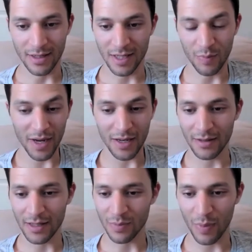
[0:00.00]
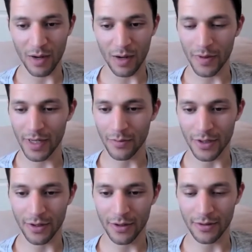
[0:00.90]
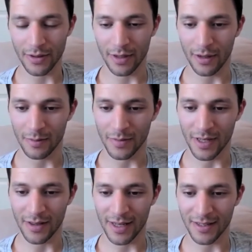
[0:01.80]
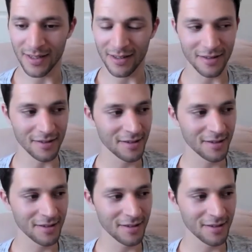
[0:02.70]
despite despite what we get in return, um, and that's uh,